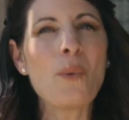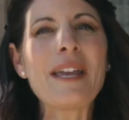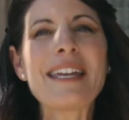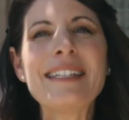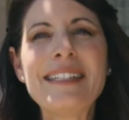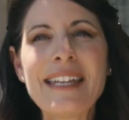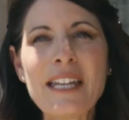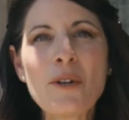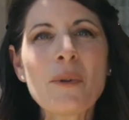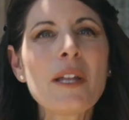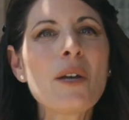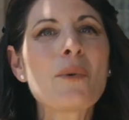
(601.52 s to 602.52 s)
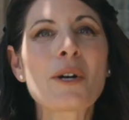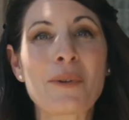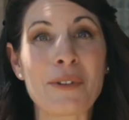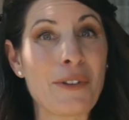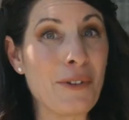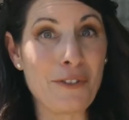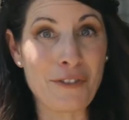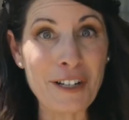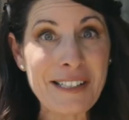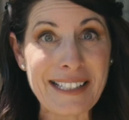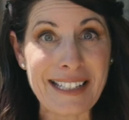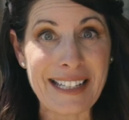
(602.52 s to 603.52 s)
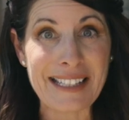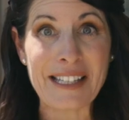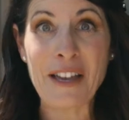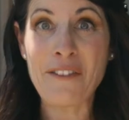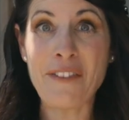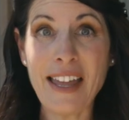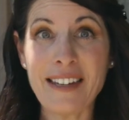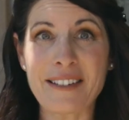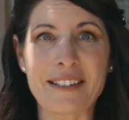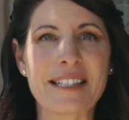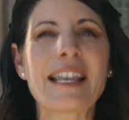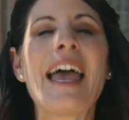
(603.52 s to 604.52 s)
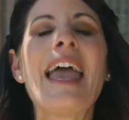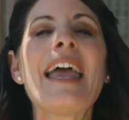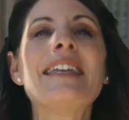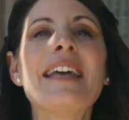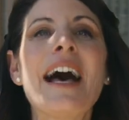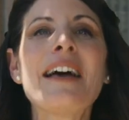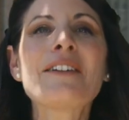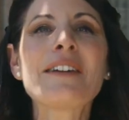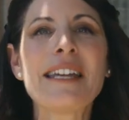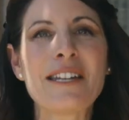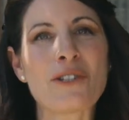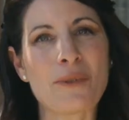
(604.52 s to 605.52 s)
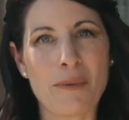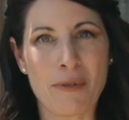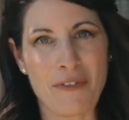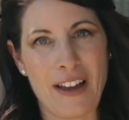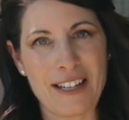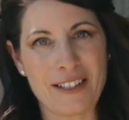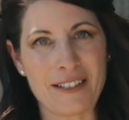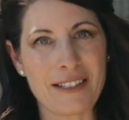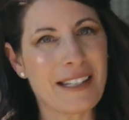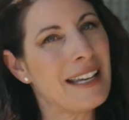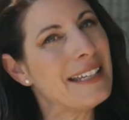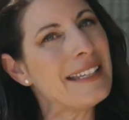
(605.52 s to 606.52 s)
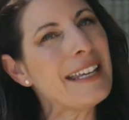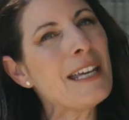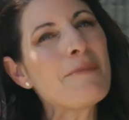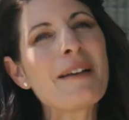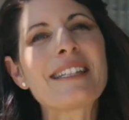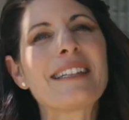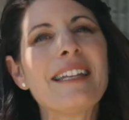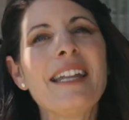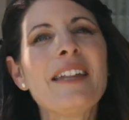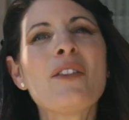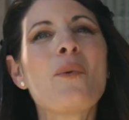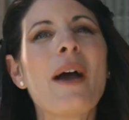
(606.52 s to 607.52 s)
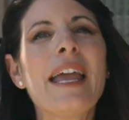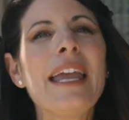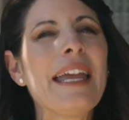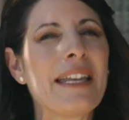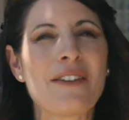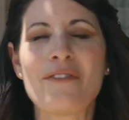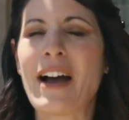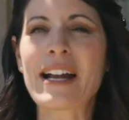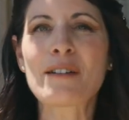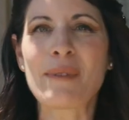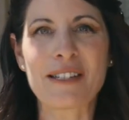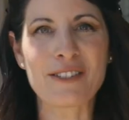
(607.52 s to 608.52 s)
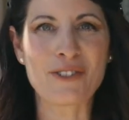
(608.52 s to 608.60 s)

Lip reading: We continually work with universities, vendors, and other industry professionals to keep us leading the way in environmental